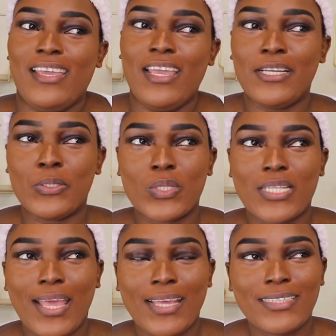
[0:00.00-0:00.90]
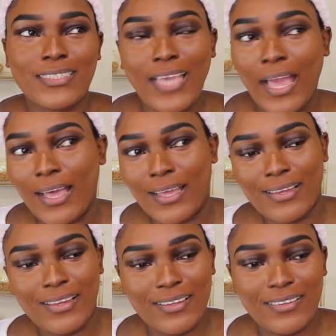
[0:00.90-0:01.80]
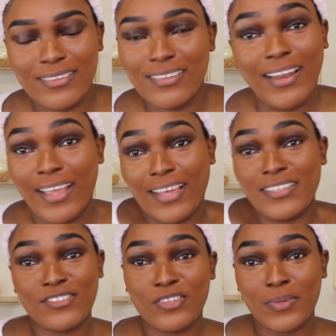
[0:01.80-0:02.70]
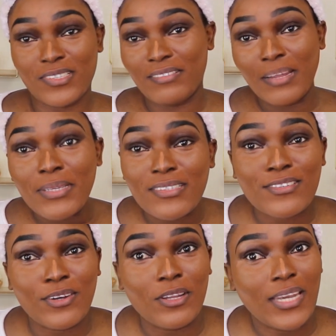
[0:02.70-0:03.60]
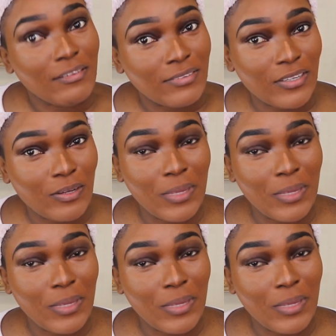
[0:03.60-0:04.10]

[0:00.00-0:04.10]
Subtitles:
And he was like, yeah. Like, I just told myself, let me just go, never know.